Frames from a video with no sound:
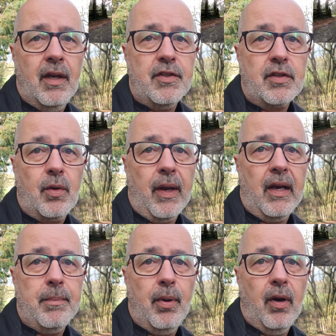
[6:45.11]
and just
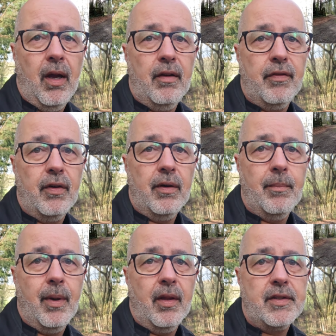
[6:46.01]
quickly pull over,
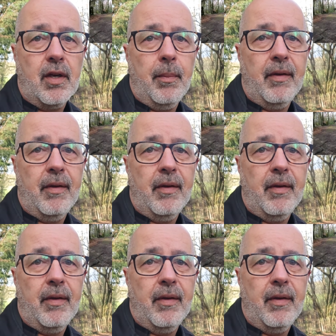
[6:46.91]
and by the time